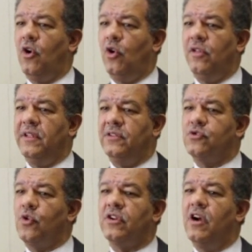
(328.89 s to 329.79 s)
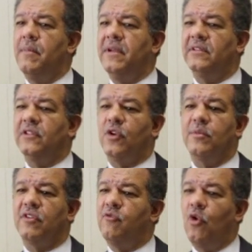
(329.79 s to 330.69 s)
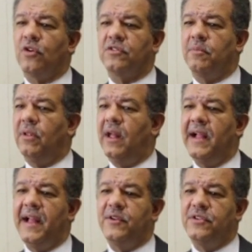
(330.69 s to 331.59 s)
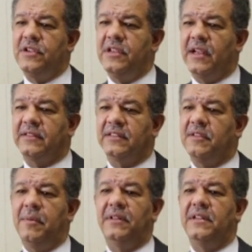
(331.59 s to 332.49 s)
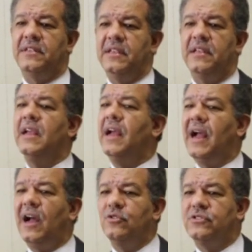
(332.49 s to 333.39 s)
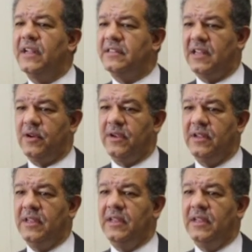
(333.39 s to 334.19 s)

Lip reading: all these shortcomings in terms of water supply, energy, accessibility, housing, etc.,